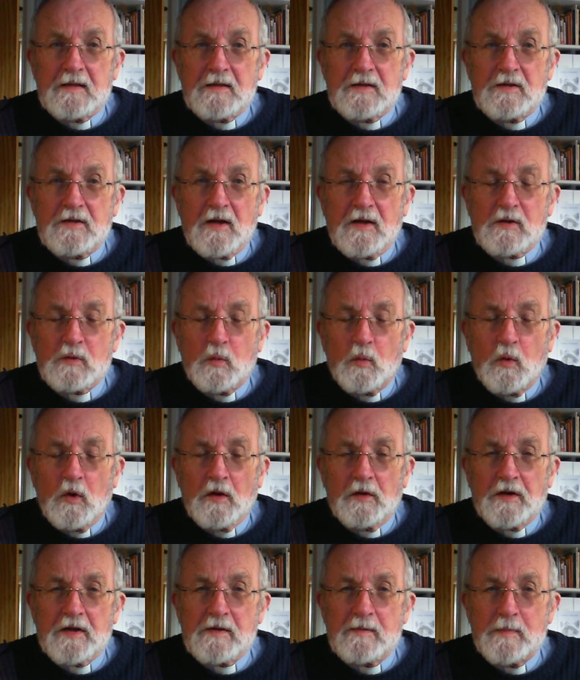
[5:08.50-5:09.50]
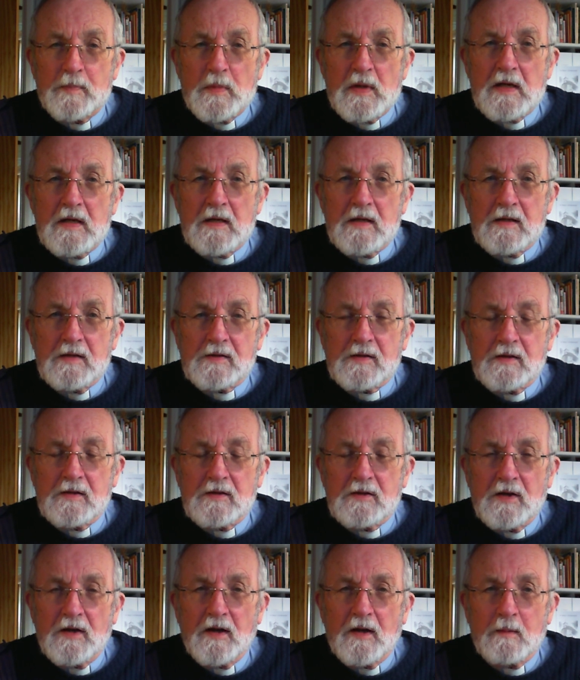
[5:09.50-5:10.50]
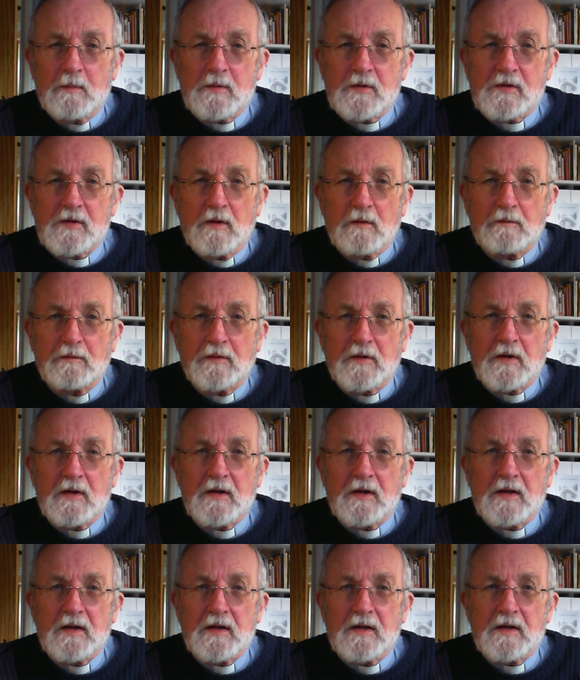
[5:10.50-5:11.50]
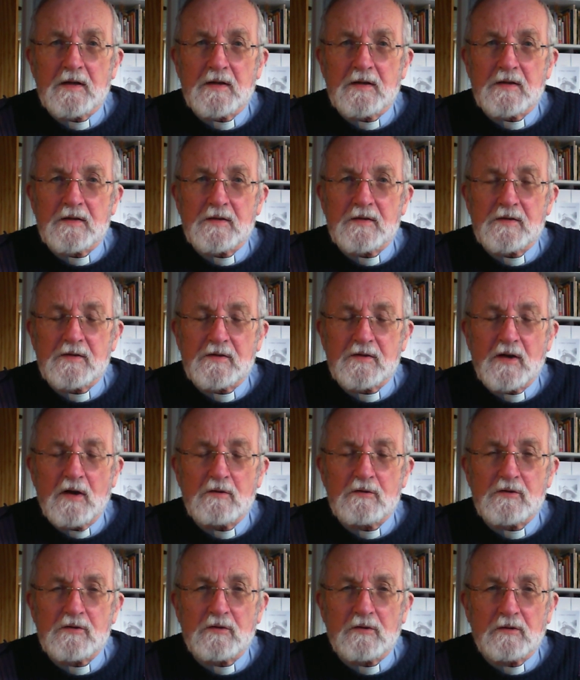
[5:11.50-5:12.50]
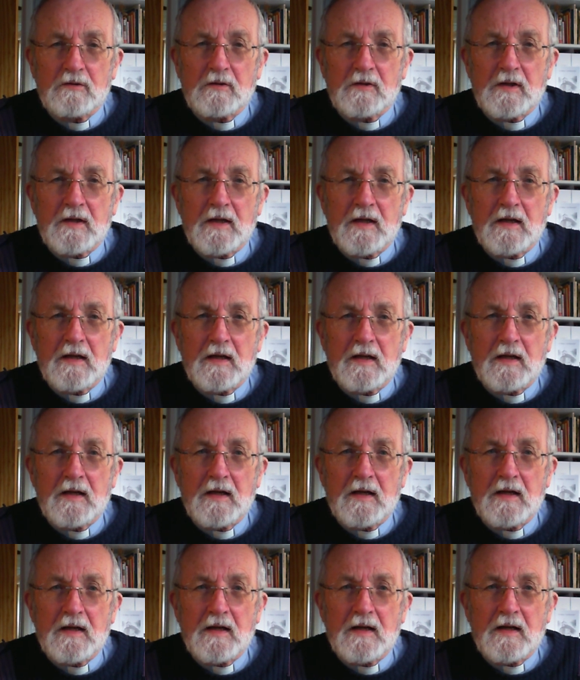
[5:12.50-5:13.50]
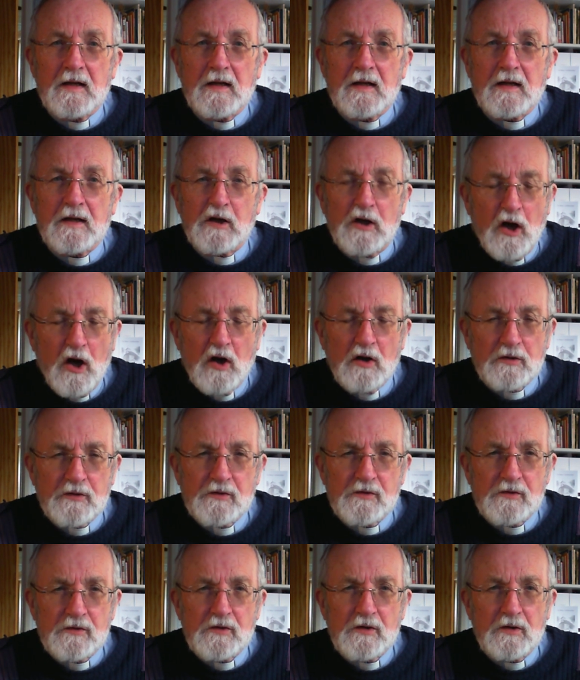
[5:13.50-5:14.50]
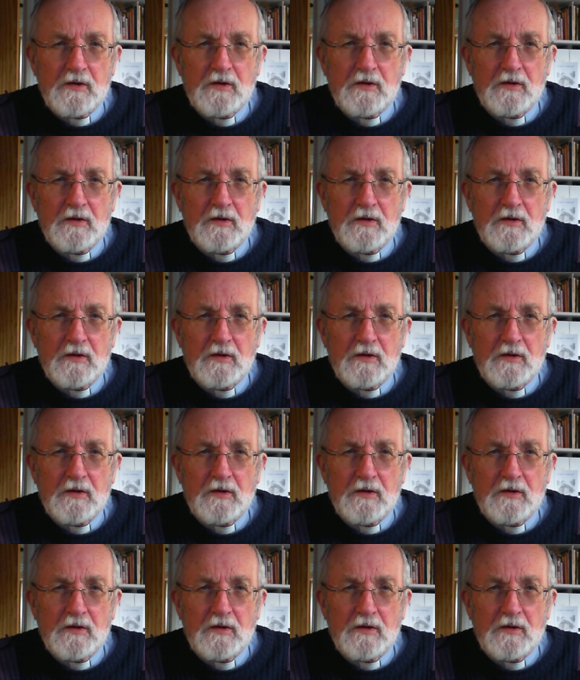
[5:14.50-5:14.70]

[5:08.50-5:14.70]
just what this means in terms of social cost.